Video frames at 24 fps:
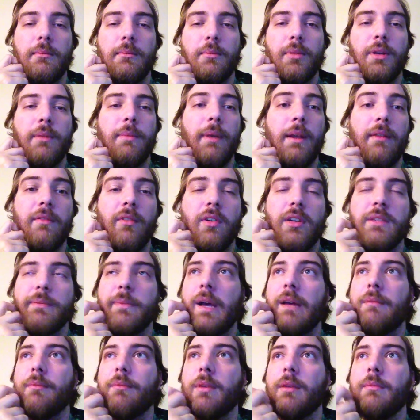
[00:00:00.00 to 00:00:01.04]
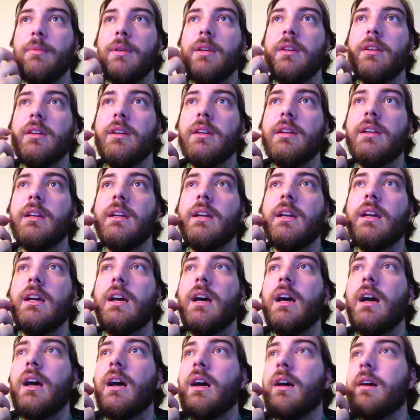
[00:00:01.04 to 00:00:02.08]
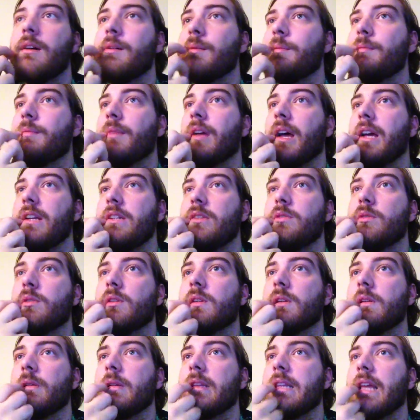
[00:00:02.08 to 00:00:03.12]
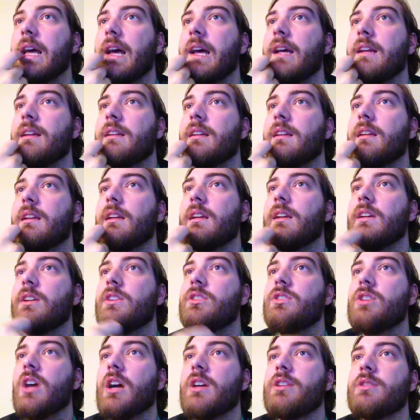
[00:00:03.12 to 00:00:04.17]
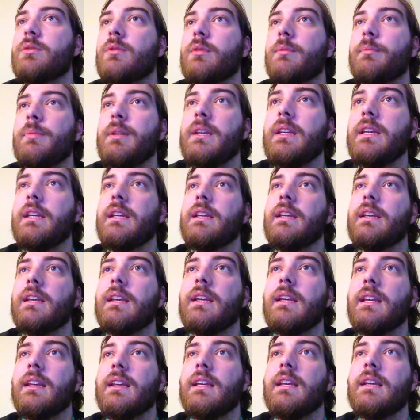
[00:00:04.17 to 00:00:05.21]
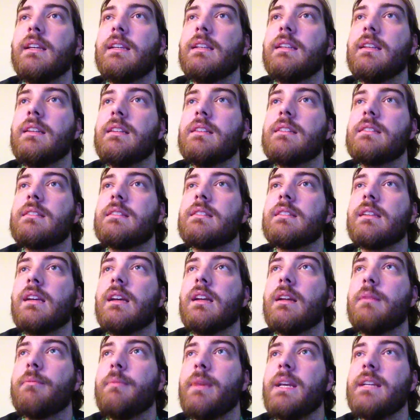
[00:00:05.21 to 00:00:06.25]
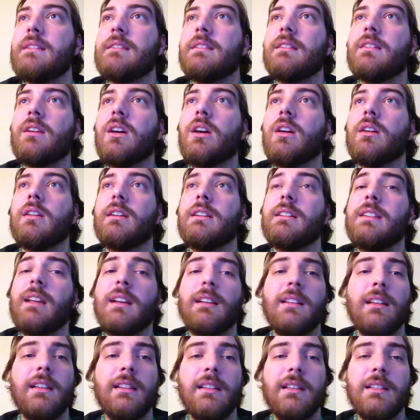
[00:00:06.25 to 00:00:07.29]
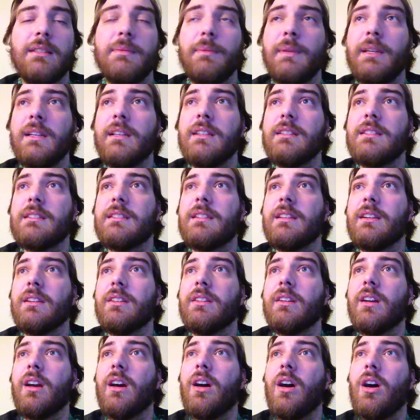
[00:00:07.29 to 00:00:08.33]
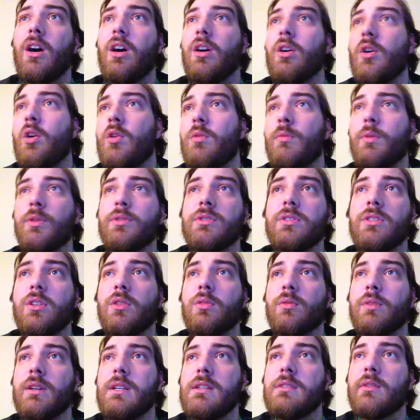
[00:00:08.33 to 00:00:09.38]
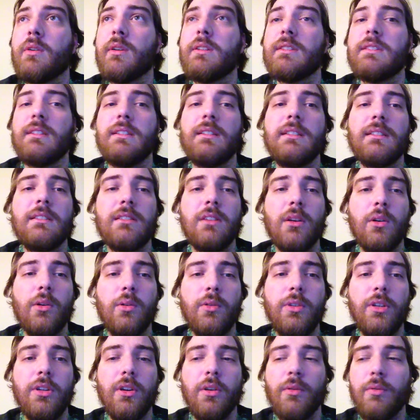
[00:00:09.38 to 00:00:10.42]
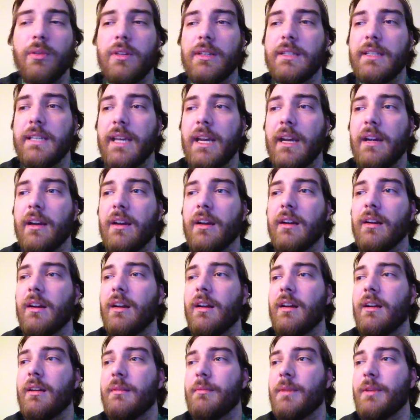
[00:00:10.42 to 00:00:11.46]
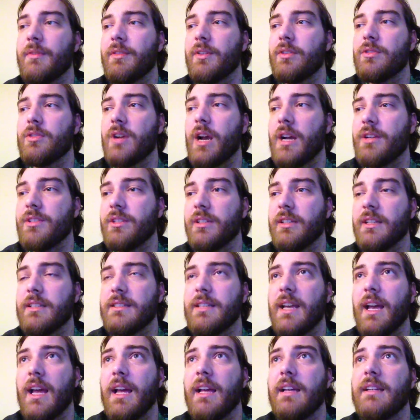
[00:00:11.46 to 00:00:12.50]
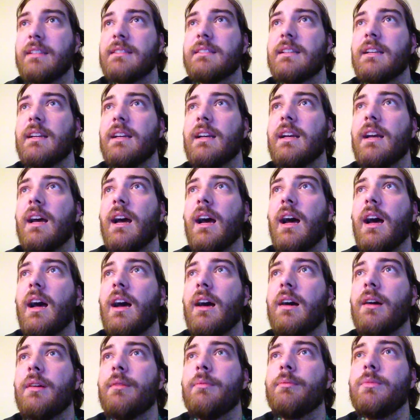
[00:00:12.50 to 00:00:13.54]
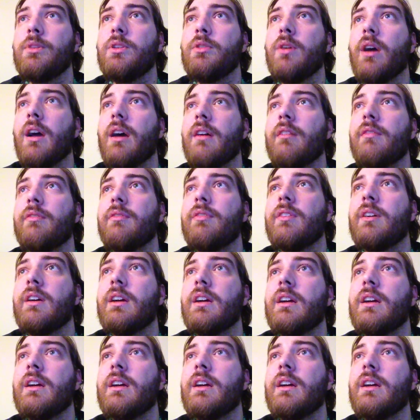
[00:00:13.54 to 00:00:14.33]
prepaid voice pad might be good. I do agree with that. Joshua B is an amazing card in a deck like this because there are almost no resources, so you don't really care if they're trashing the tags. You have